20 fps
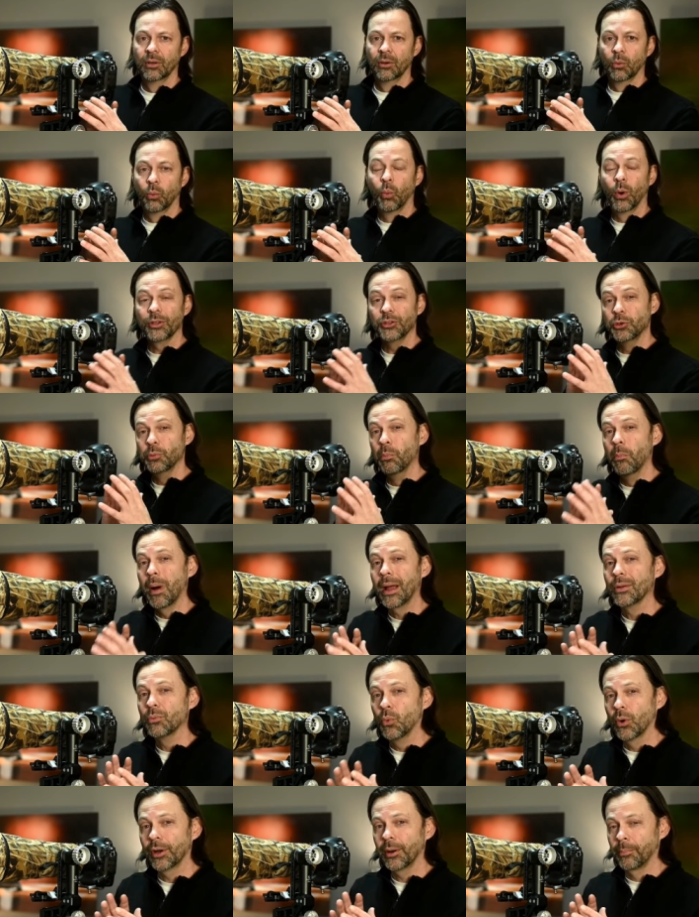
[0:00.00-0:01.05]
what you
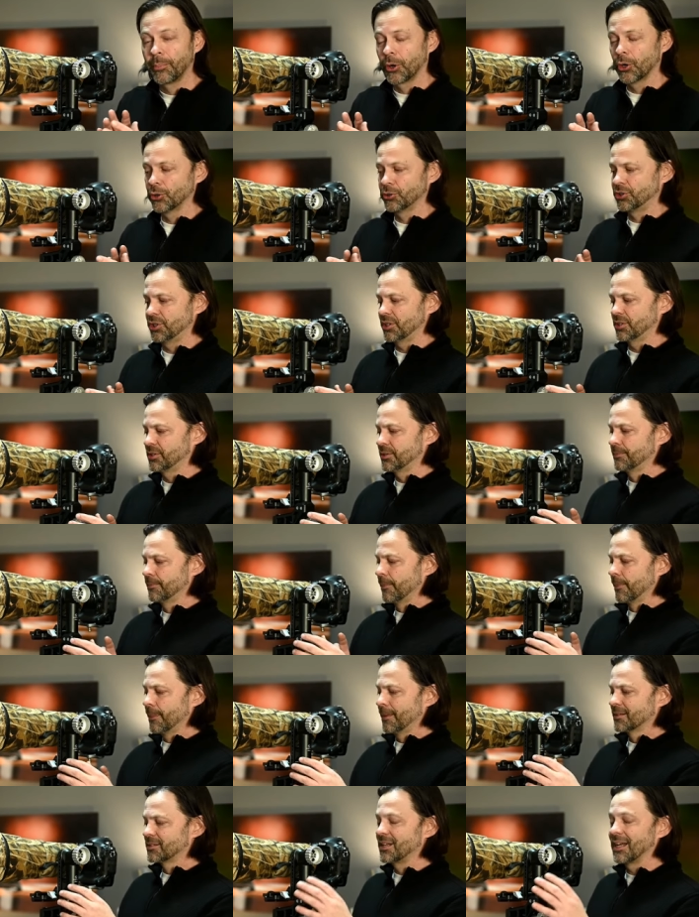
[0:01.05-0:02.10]
might want to purchase.
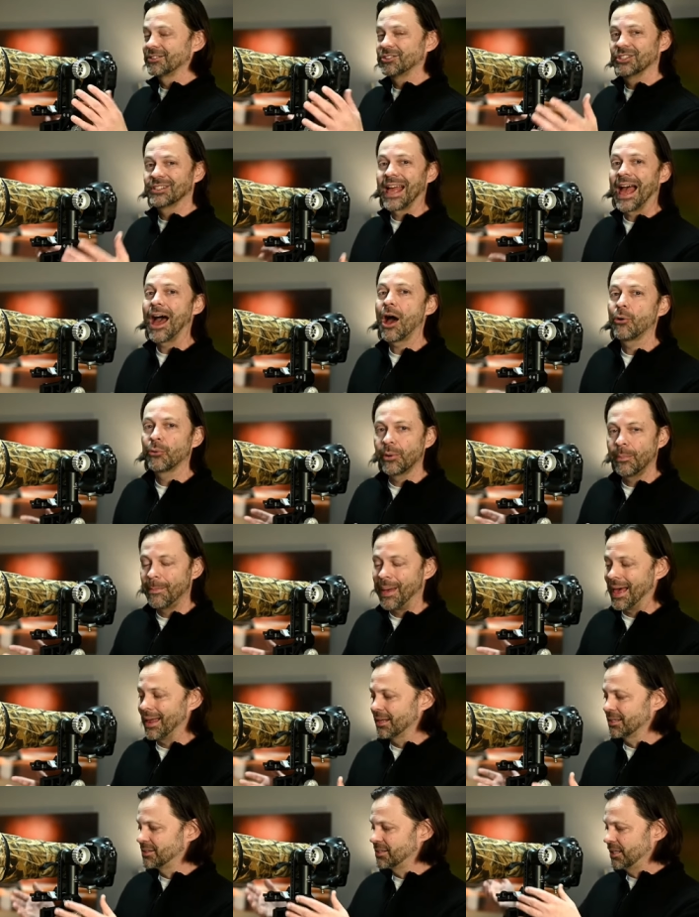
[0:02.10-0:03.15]
It's not just how to
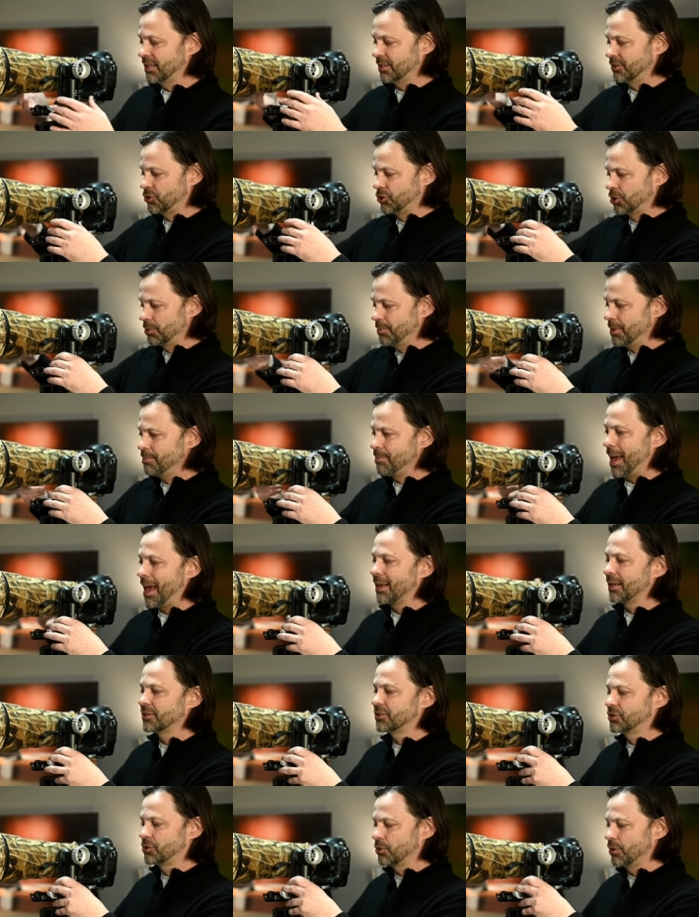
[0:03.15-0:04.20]
balance it. It should be
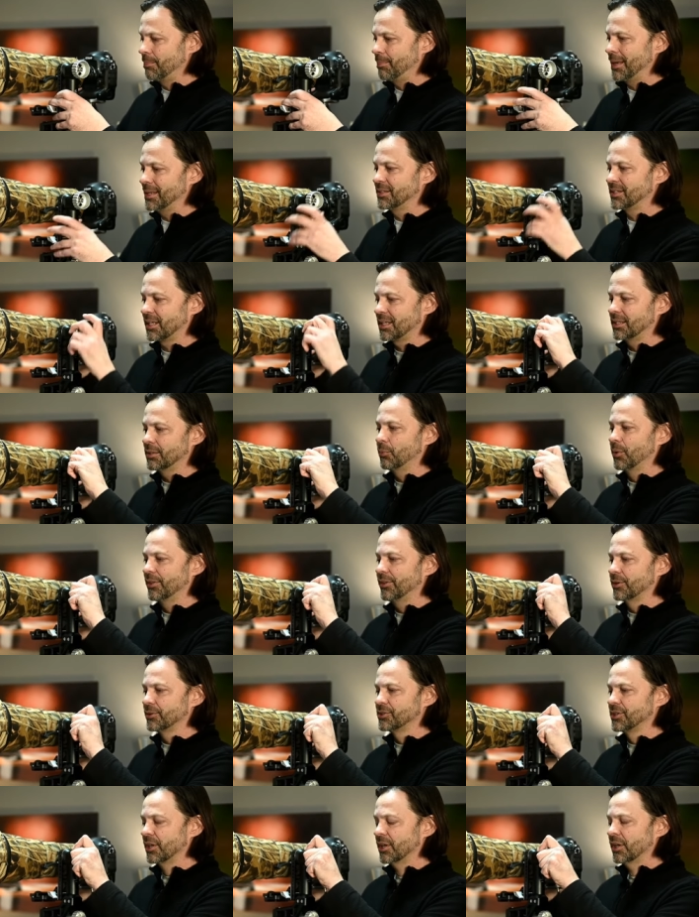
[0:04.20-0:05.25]
balanced so that basically when
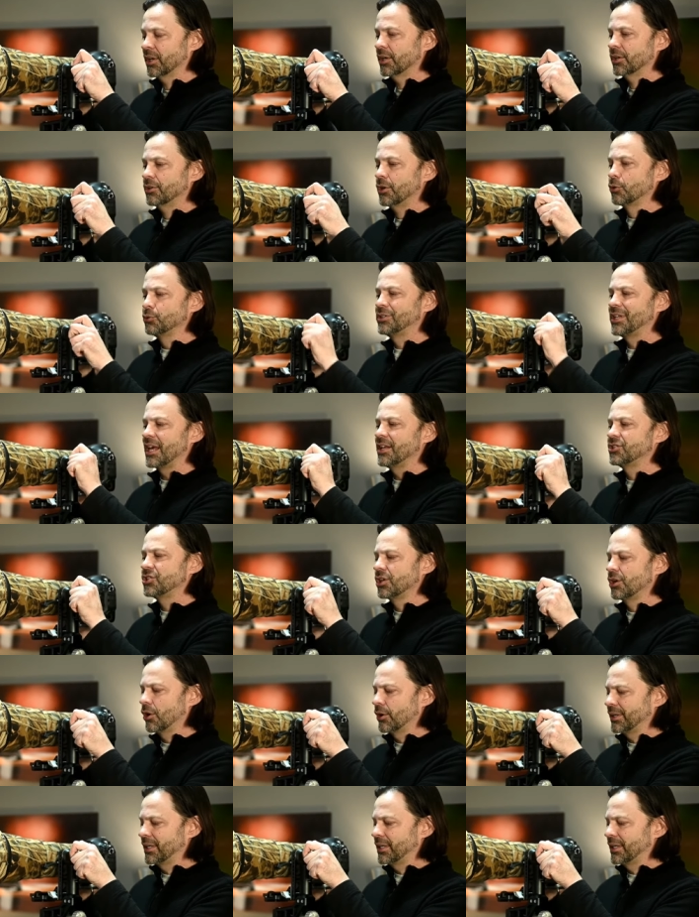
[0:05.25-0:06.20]
there's no tension on